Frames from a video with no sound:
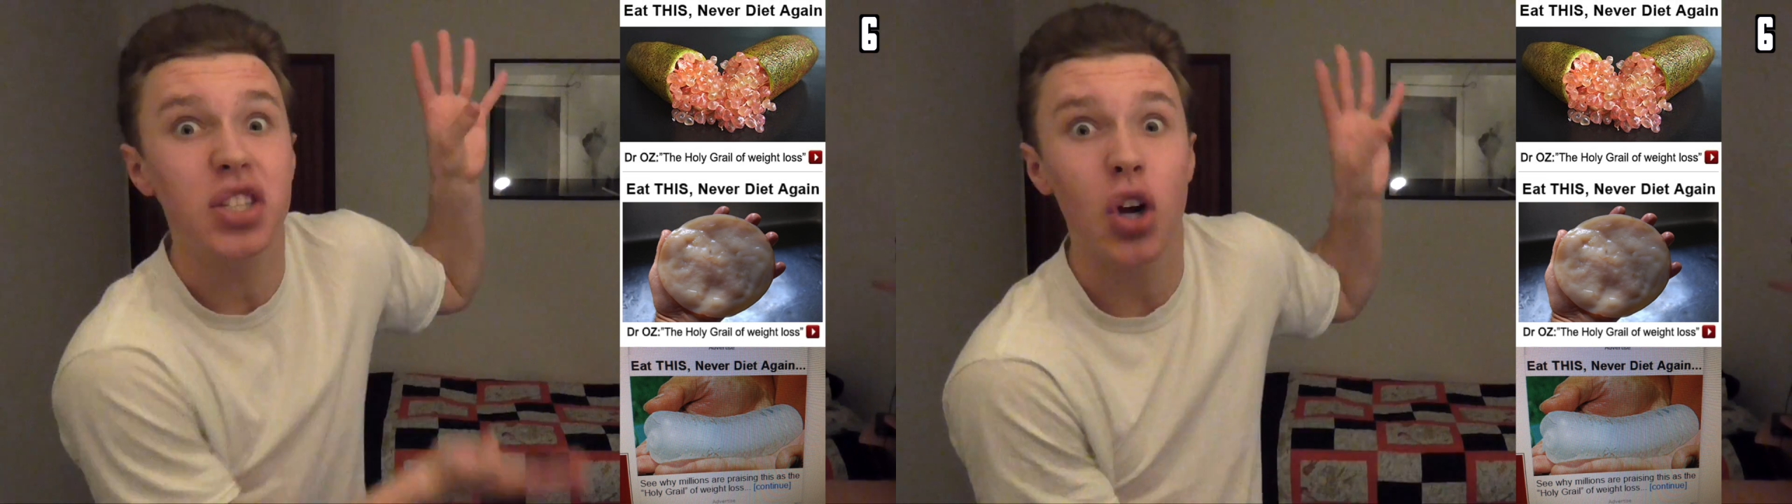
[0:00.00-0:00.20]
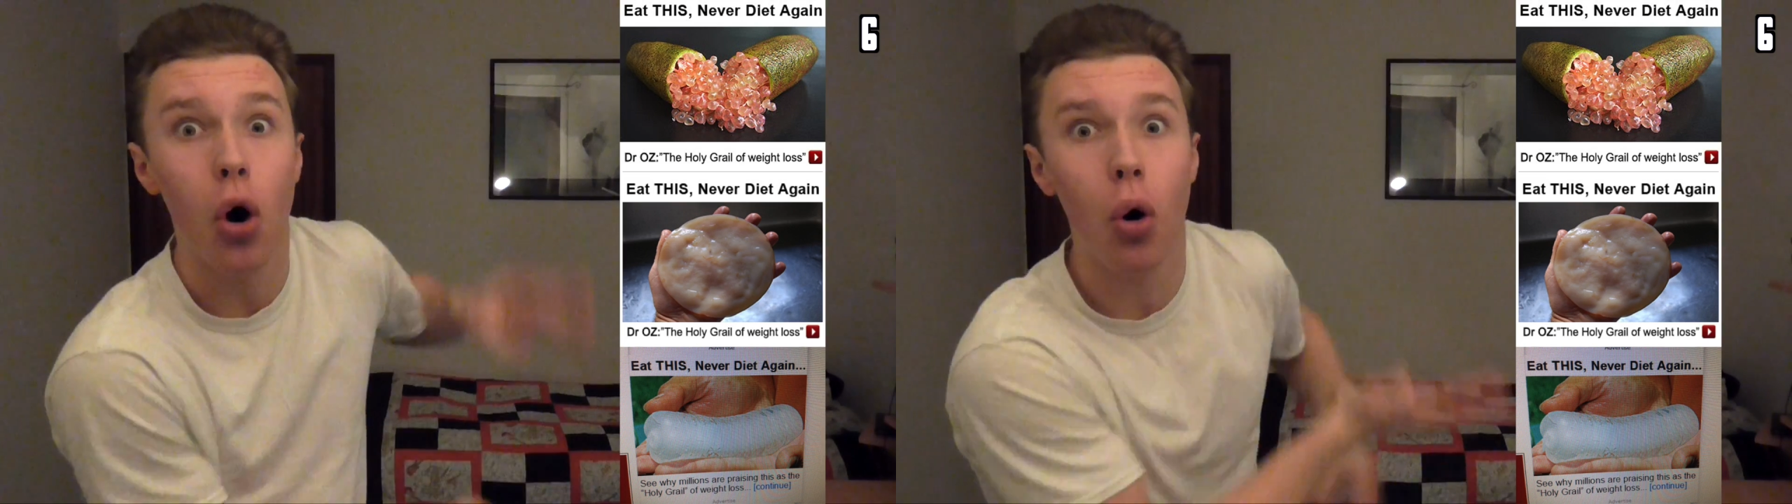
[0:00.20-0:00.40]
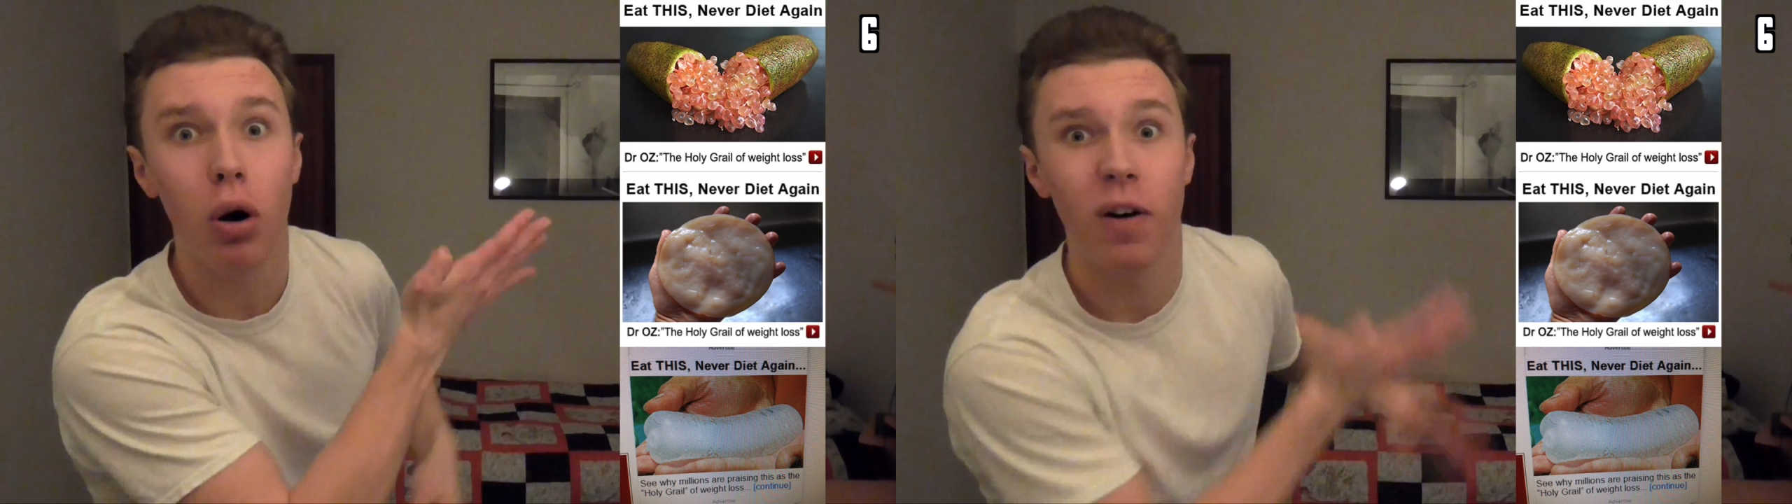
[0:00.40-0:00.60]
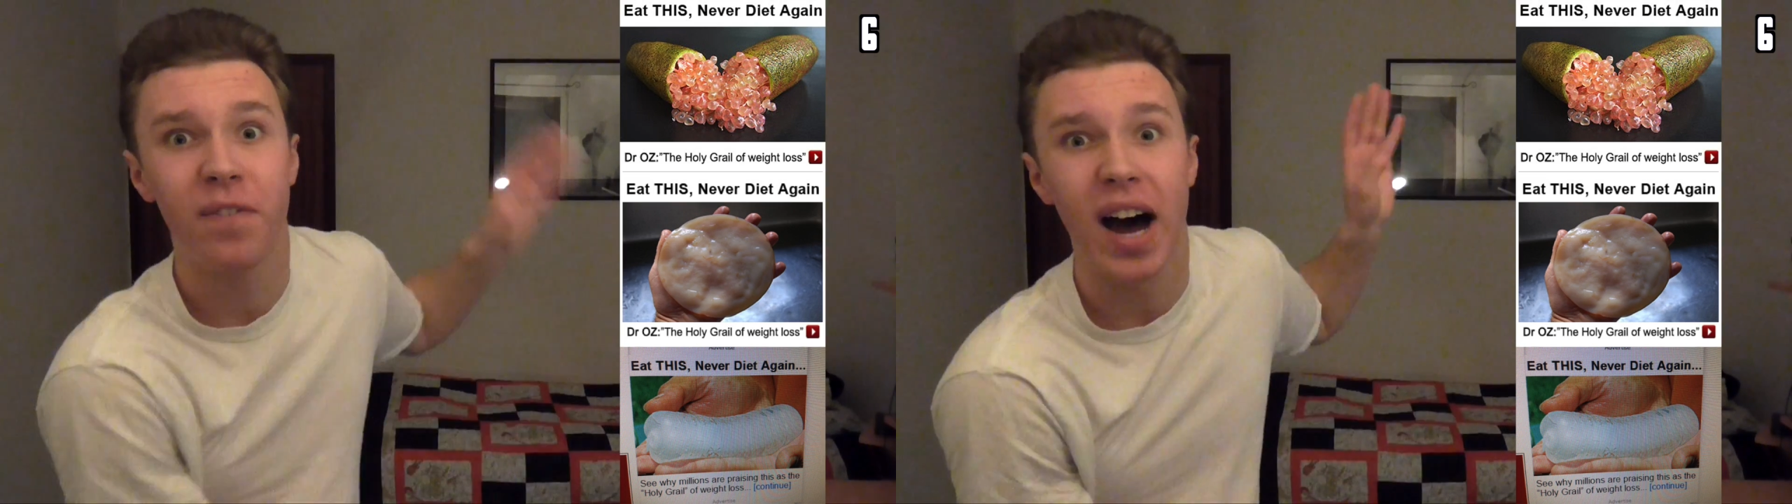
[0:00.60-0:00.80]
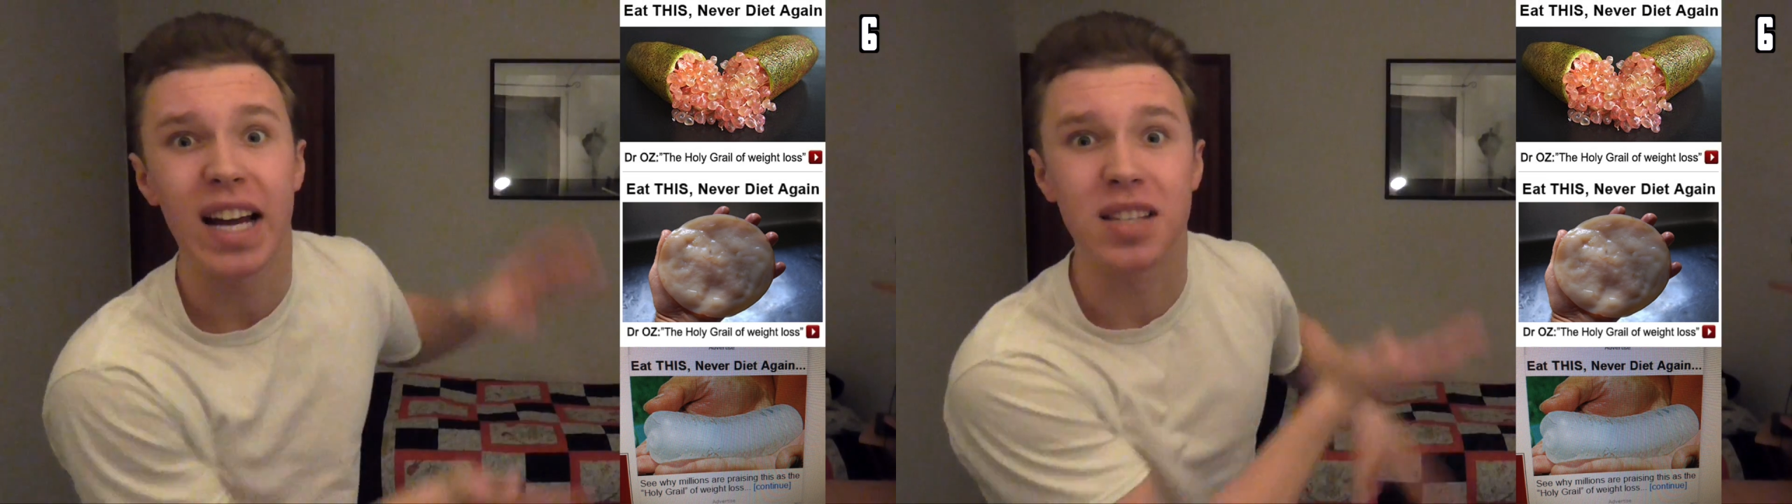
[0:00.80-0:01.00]
This
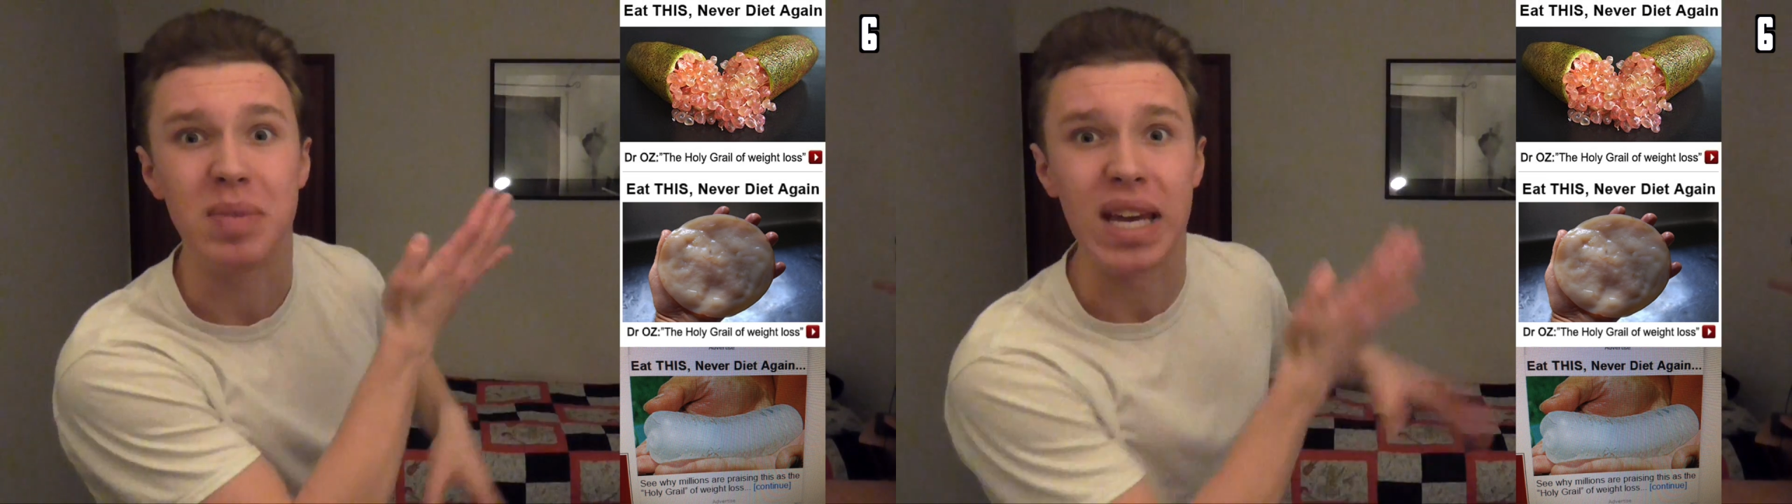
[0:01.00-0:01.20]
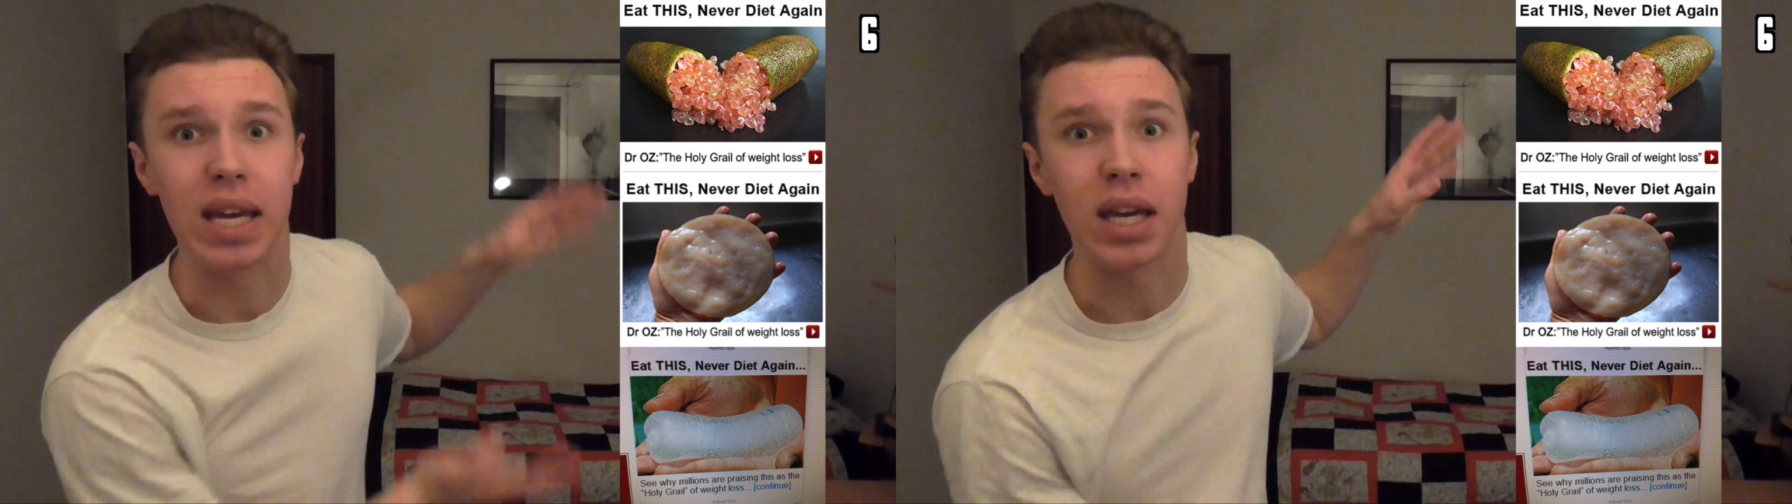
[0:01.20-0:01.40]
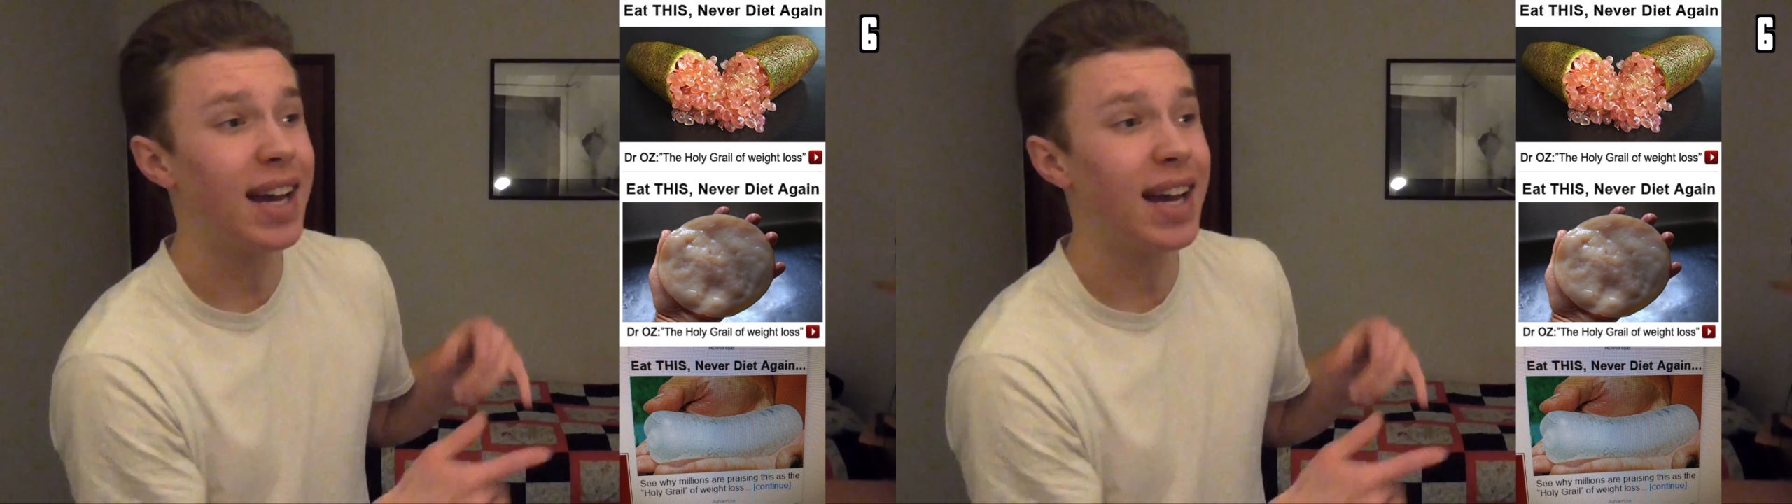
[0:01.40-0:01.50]
horrifies me.